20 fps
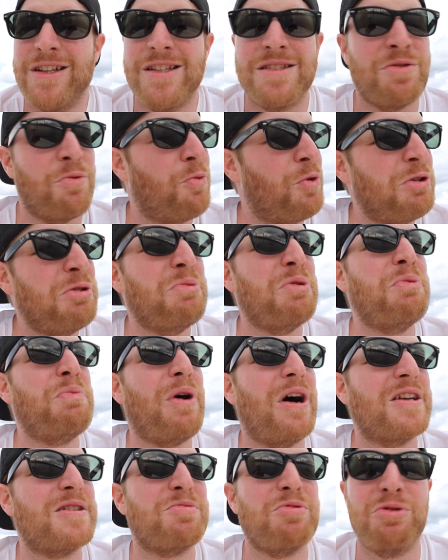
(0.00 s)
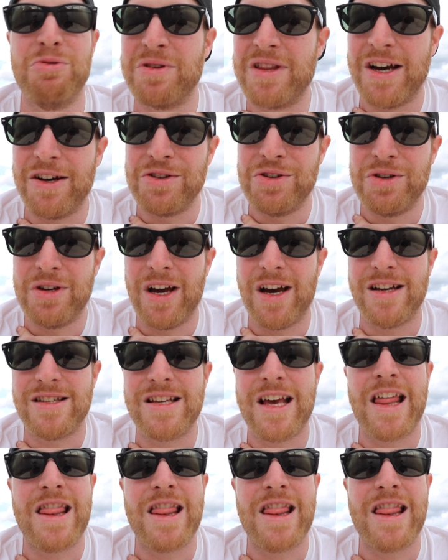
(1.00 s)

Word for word: is it wouldn't have been possible without you guys.